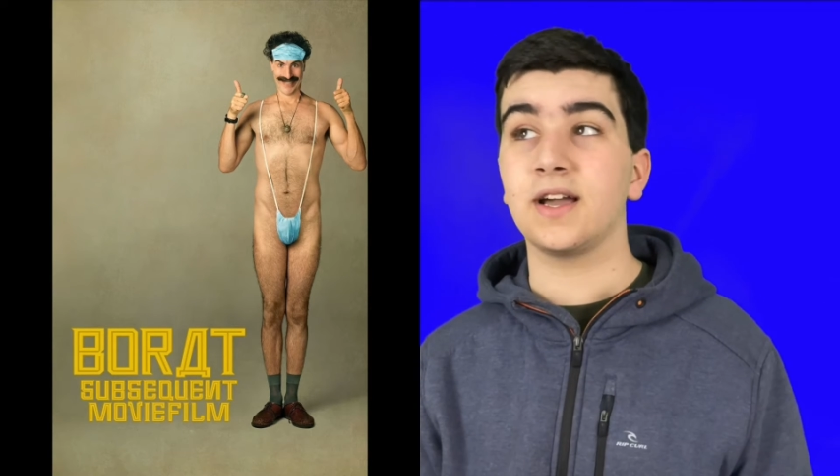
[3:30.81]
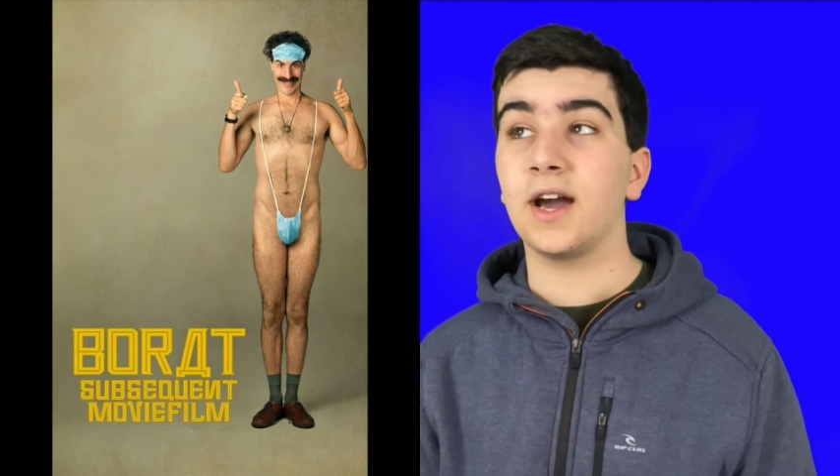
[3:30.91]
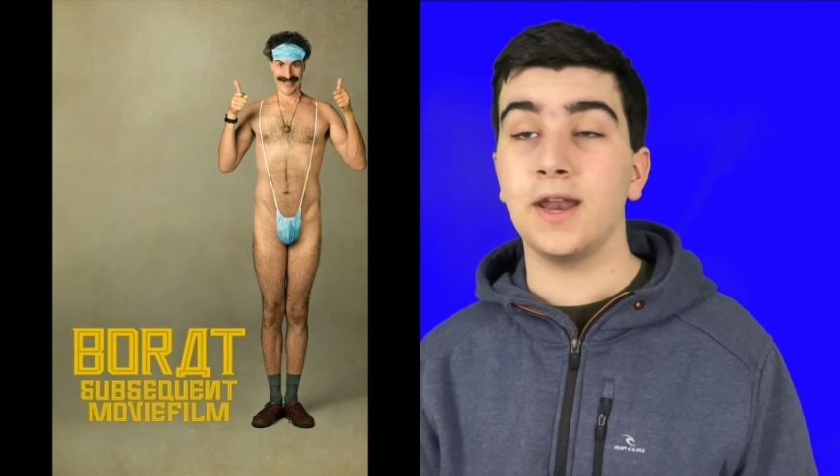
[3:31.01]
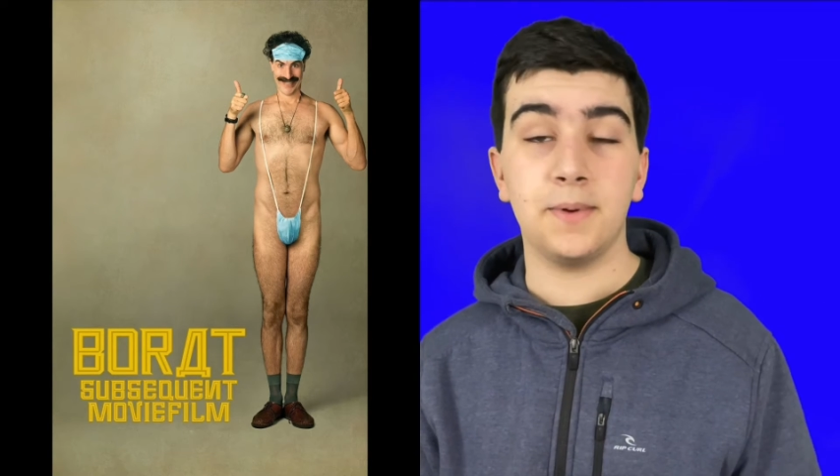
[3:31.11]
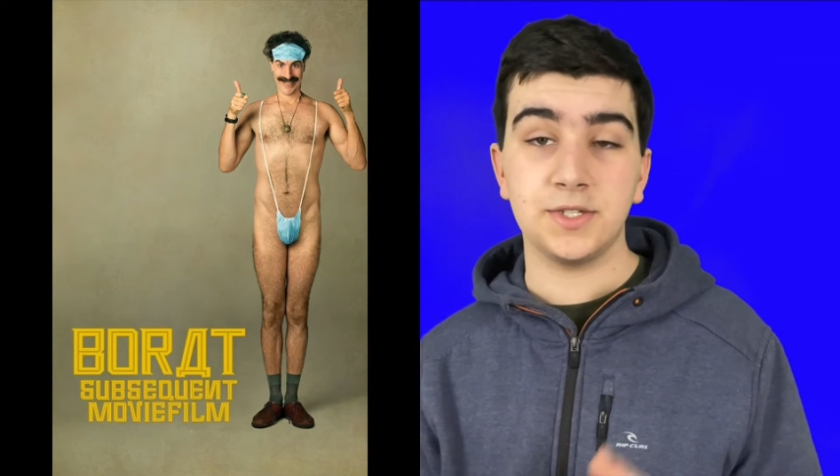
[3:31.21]

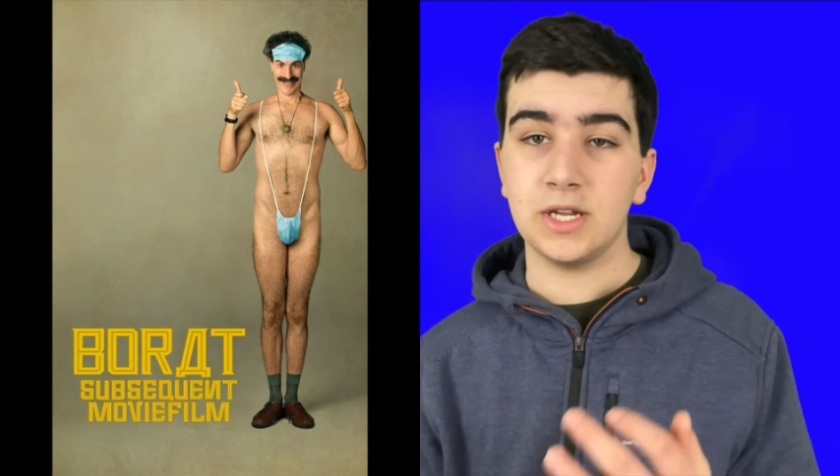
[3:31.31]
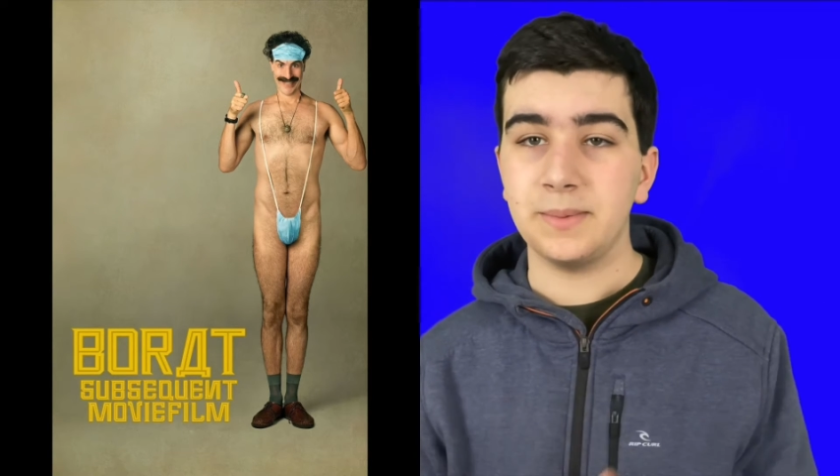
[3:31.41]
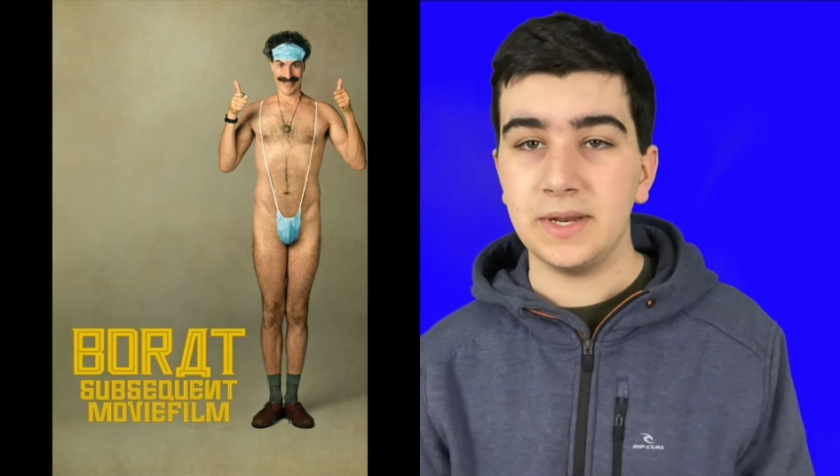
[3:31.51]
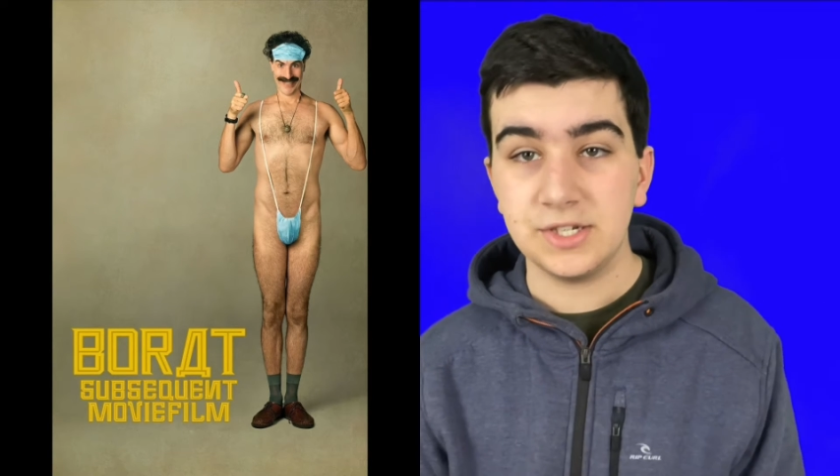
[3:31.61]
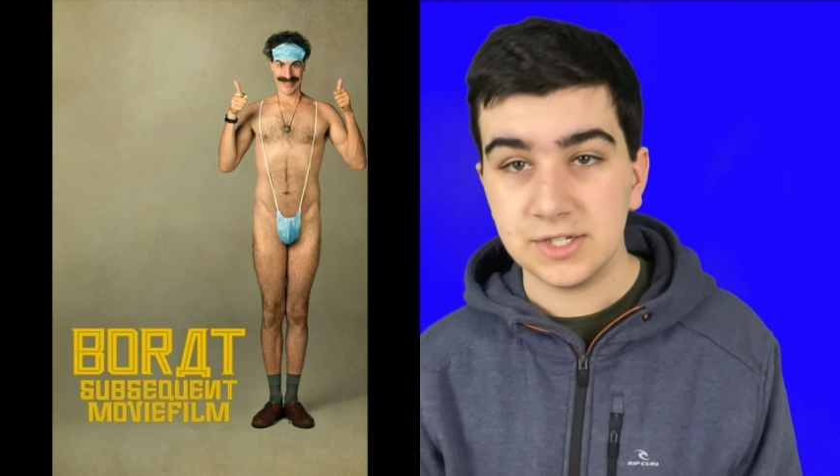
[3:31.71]
got a bunch of
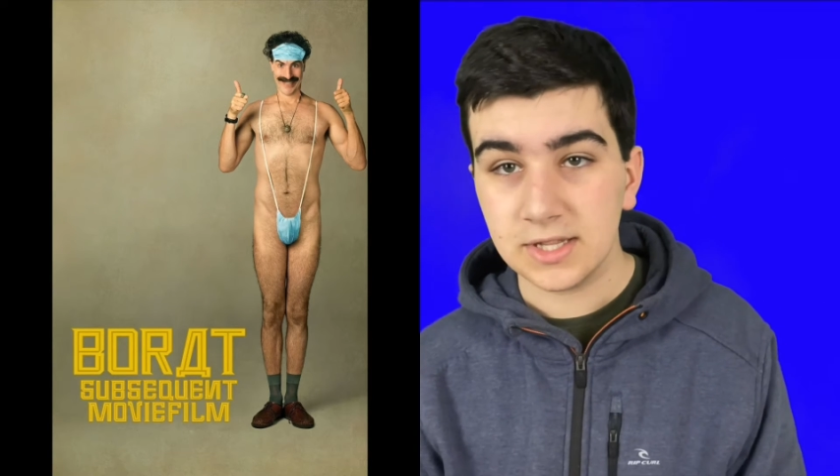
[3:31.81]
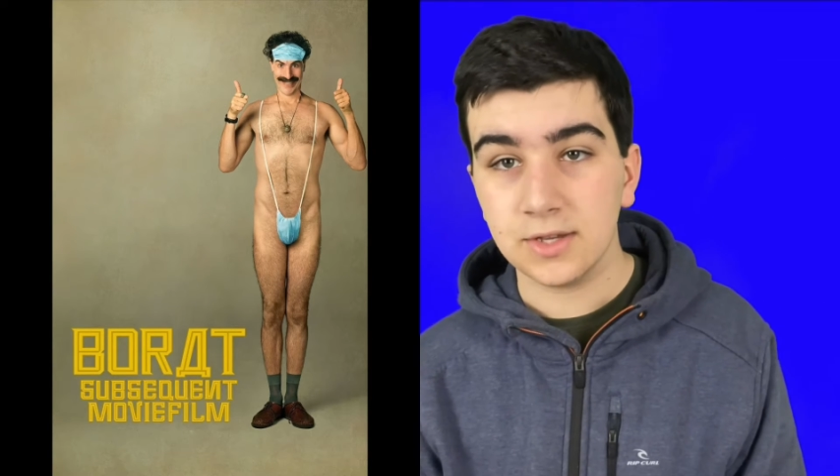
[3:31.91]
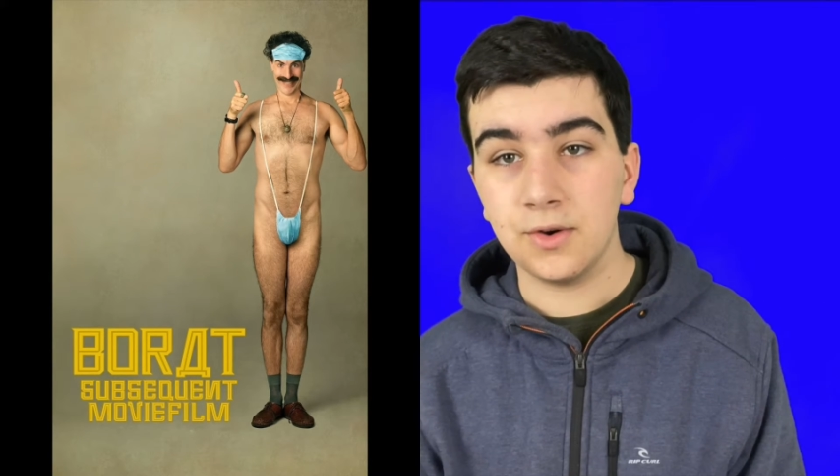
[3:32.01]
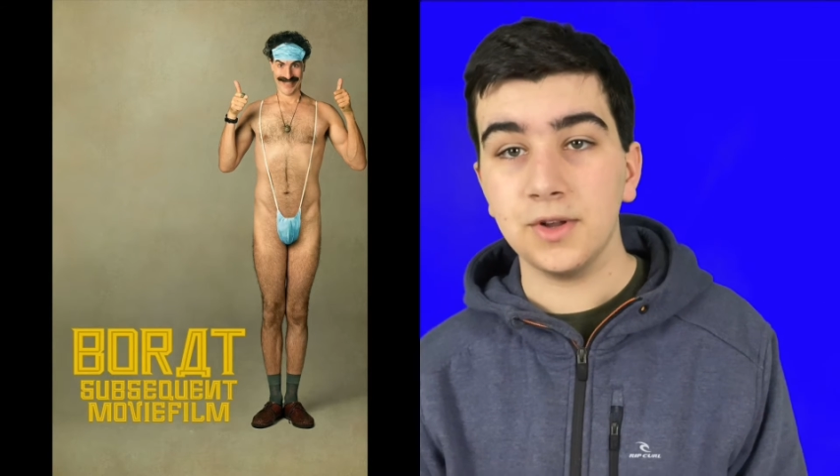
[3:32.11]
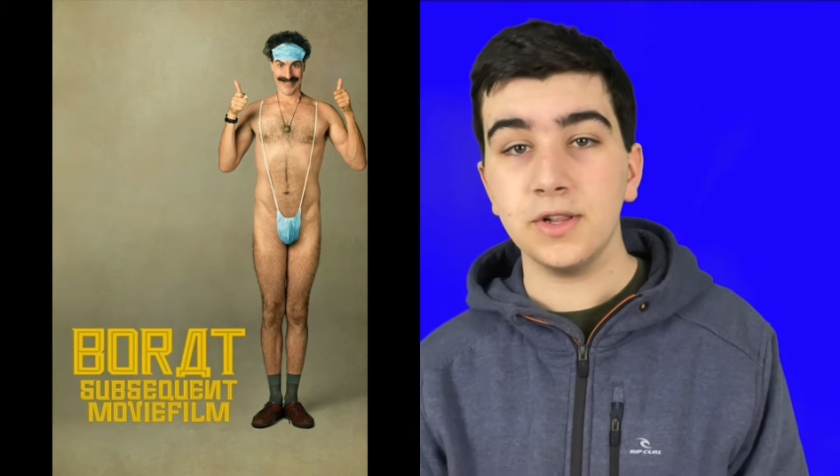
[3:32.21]
nominations at the
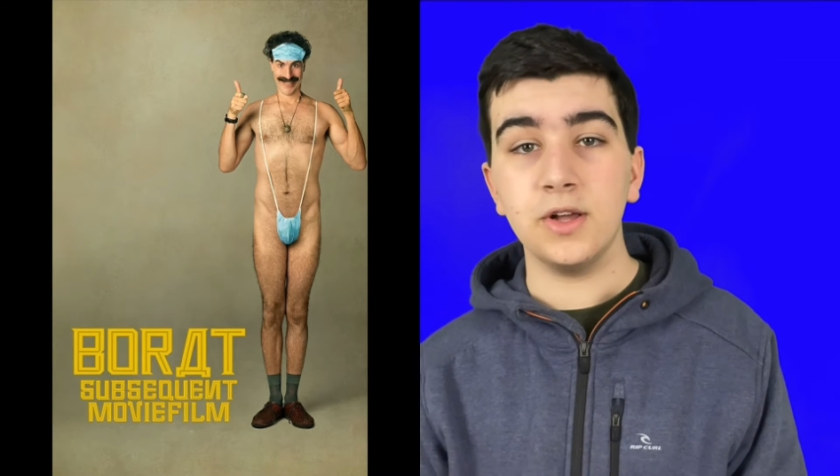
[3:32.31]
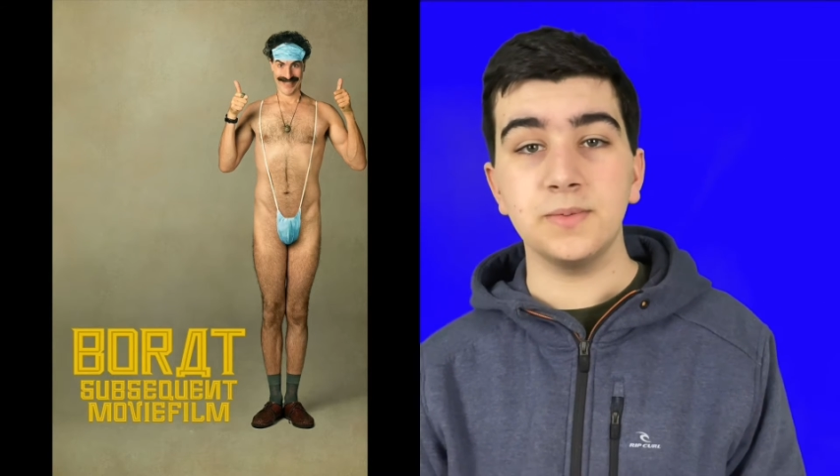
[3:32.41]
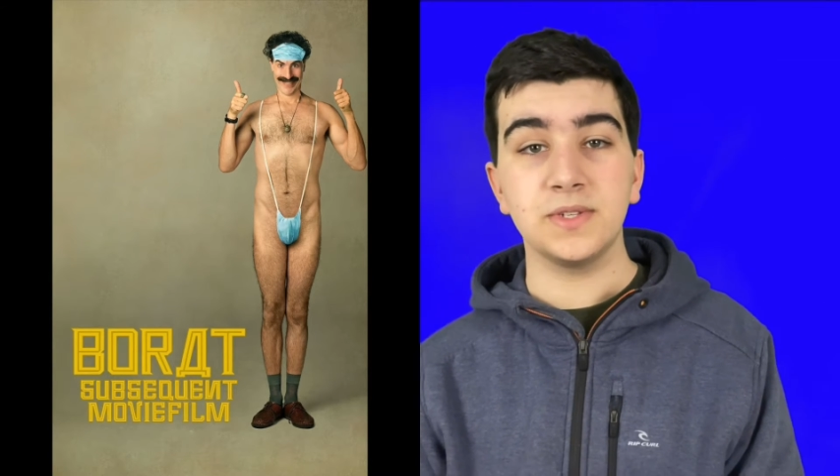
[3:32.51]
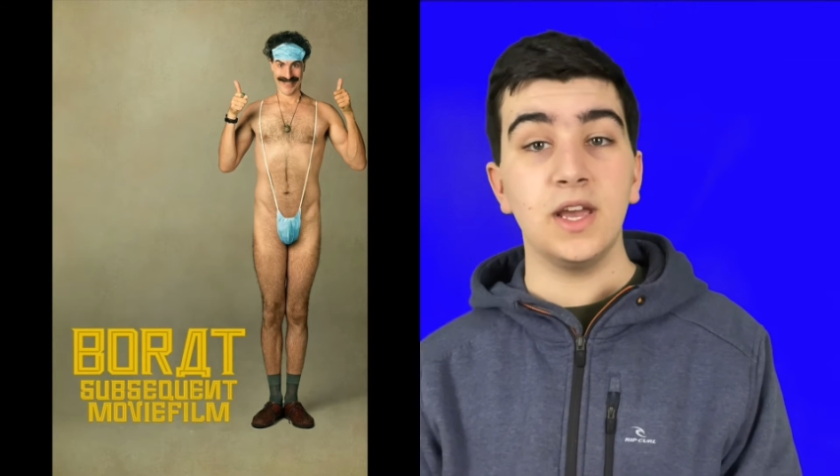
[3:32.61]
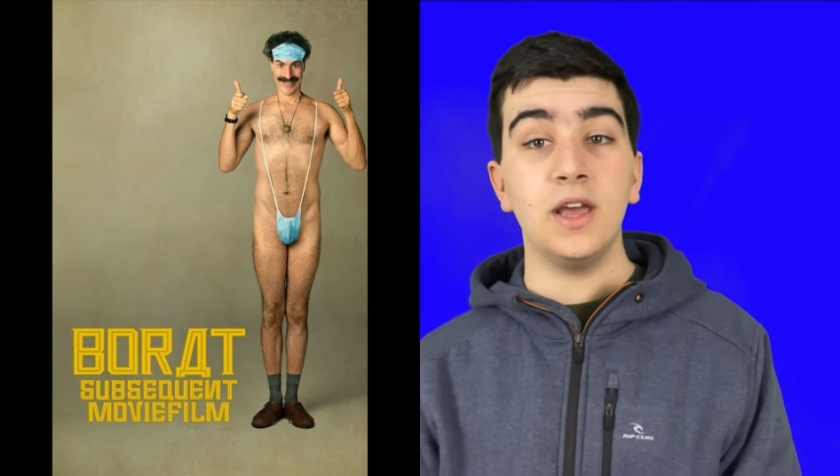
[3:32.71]
Golden Globes.